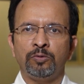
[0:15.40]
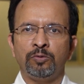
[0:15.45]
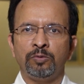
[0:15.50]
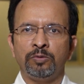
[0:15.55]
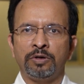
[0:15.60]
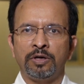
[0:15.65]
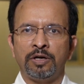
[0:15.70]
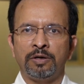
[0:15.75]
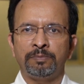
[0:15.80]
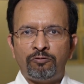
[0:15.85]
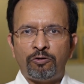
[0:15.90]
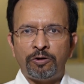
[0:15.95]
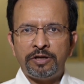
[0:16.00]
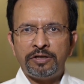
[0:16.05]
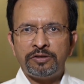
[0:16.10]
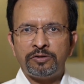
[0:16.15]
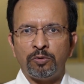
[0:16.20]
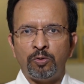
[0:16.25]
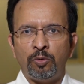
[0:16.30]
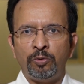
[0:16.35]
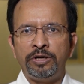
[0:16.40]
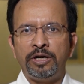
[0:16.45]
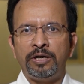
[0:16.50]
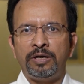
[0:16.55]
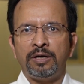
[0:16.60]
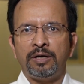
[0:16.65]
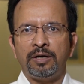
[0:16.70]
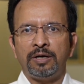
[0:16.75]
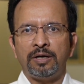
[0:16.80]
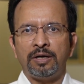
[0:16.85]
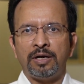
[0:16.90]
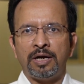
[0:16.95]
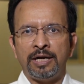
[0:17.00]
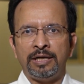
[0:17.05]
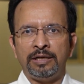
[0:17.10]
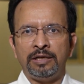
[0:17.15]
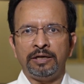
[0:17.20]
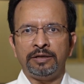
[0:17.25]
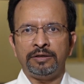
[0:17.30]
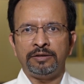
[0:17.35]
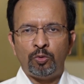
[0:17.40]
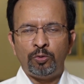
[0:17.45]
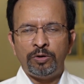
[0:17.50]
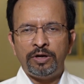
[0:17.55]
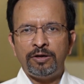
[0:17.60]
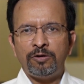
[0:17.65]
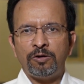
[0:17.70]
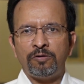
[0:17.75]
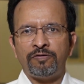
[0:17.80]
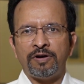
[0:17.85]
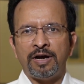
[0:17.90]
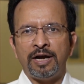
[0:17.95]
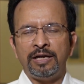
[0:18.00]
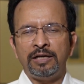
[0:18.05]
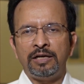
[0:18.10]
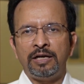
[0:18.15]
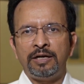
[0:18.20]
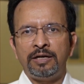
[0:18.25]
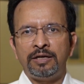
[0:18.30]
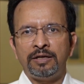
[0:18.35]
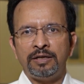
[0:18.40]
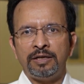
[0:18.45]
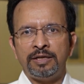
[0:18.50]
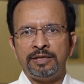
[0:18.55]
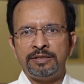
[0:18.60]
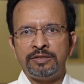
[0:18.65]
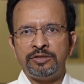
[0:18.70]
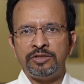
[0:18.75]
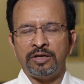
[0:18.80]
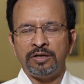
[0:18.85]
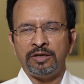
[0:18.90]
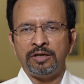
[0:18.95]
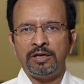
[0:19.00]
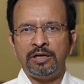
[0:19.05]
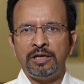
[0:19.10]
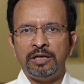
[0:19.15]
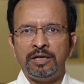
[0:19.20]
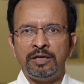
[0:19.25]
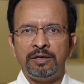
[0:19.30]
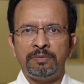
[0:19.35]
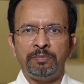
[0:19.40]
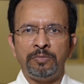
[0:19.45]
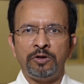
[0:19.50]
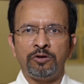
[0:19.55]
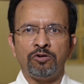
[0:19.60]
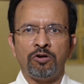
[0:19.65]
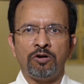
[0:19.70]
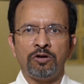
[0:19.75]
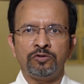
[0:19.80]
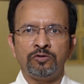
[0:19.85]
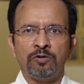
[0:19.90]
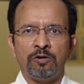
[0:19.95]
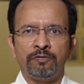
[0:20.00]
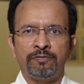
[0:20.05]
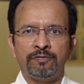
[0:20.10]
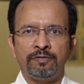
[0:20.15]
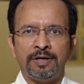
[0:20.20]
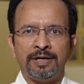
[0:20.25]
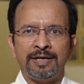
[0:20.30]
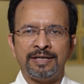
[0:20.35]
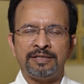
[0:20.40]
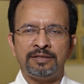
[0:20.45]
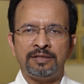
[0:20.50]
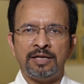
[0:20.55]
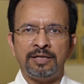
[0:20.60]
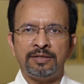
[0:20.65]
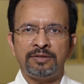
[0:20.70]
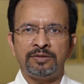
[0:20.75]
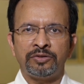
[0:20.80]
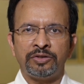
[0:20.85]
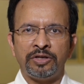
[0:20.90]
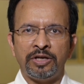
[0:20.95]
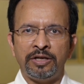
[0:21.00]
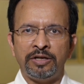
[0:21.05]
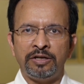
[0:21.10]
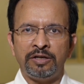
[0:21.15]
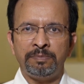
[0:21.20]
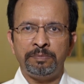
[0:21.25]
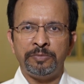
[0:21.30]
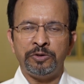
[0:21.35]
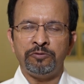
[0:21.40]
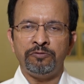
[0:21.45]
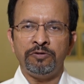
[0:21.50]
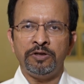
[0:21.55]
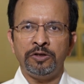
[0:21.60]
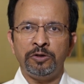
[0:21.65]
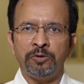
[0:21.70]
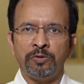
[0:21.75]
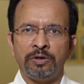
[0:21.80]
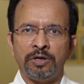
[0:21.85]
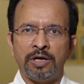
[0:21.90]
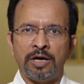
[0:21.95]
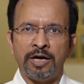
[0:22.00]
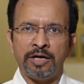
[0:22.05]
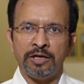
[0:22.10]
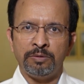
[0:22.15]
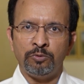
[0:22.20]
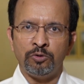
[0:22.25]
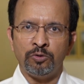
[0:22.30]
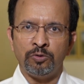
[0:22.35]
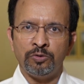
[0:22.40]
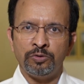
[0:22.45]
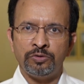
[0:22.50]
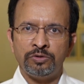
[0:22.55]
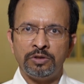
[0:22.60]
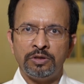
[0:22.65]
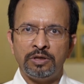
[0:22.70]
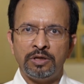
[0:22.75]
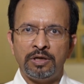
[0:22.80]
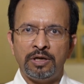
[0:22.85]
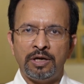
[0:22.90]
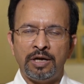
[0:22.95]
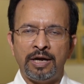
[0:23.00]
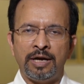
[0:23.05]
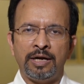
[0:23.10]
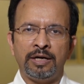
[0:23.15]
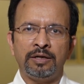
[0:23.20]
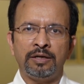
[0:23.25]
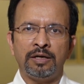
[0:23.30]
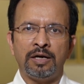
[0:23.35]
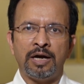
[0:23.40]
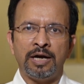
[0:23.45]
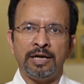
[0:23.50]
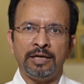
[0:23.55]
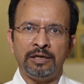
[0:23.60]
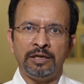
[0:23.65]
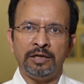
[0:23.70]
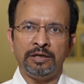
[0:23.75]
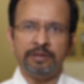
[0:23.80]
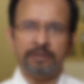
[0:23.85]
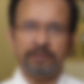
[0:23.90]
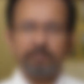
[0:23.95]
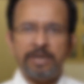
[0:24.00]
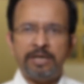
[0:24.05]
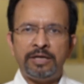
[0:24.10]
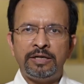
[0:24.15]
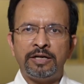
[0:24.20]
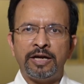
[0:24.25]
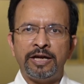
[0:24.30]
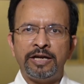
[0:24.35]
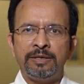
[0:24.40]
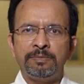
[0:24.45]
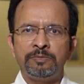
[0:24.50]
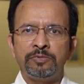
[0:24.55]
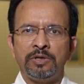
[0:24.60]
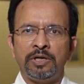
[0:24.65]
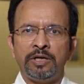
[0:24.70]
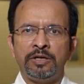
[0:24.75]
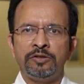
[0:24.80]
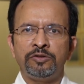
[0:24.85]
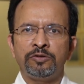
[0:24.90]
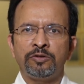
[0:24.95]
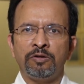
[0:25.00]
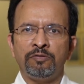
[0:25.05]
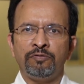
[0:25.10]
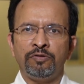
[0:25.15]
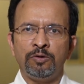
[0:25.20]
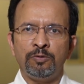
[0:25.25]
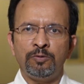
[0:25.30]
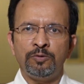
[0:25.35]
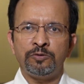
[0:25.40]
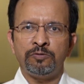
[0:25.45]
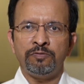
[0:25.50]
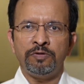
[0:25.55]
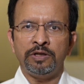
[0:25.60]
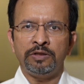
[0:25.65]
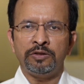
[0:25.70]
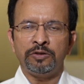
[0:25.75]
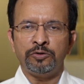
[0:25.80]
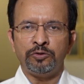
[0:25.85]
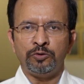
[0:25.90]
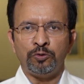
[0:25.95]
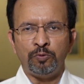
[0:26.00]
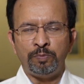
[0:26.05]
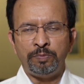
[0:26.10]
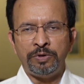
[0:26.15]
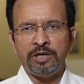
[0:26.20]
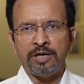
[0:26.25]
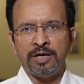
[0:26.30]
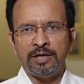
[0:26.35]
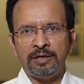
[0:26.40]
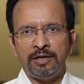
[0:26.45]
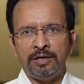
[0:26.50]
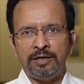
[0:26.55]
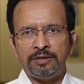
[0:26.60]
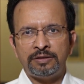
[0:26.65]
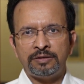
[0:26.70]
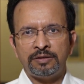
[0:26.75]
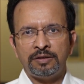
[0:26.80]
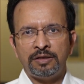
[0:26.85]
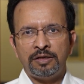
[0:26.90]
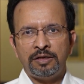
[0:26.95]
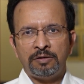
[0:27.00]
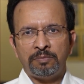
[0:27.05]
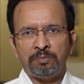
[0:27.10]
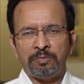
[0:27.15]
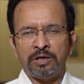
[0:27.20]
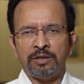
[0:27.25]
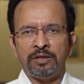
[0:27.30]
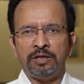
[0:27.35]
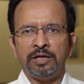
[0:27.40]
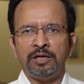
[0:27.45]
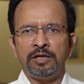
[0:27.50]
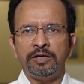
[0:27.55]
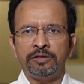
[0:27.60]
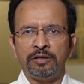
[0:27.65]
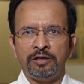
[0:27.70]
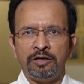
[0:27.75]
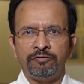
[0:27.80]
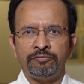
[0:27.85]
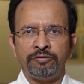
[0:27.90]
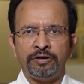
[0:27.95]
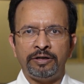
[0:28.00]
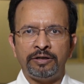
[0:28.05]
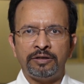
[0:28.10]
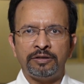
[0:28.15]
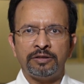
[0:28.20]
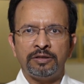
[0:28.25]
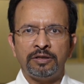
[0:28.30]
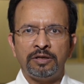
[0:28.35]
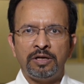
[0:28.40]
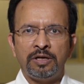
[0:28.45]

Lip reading: Gurugram. What is hooded eyelid? Hooding of eyelid is generally because of excess skin between your eyebrows and eyelid. Many times it is confused with droopy eyelids, but they are little different.